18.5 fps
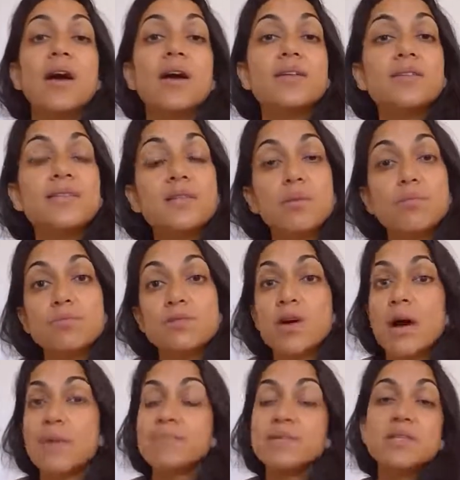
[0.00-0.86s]
And
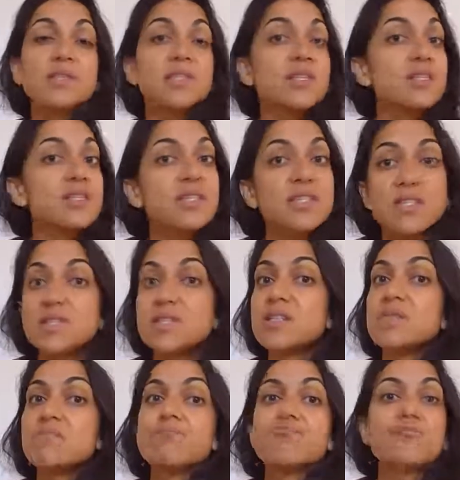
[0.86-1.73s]
sometimes it's
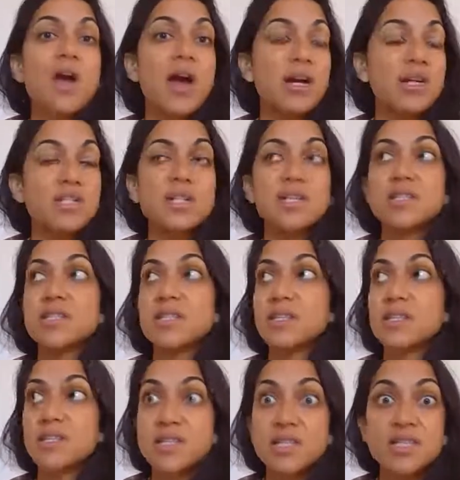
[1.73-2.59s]
consistent practice,
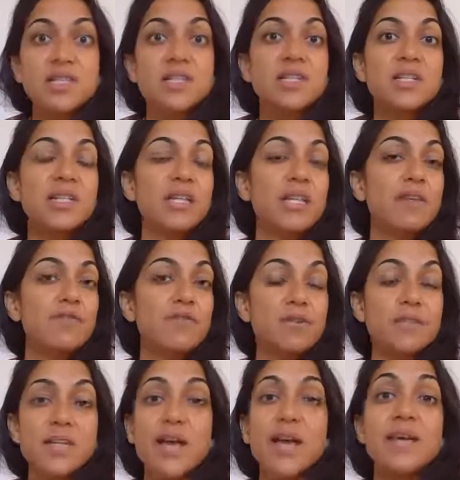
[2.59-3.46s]
consistently
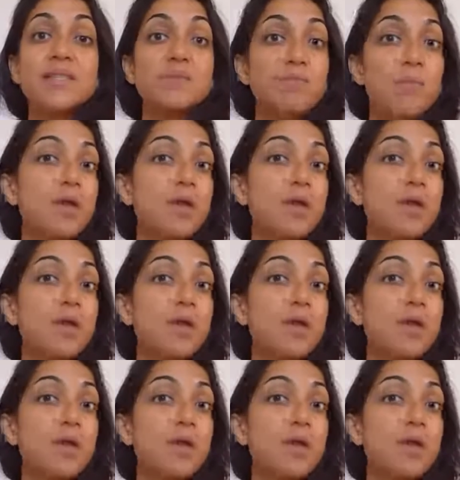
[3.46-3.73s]
for days,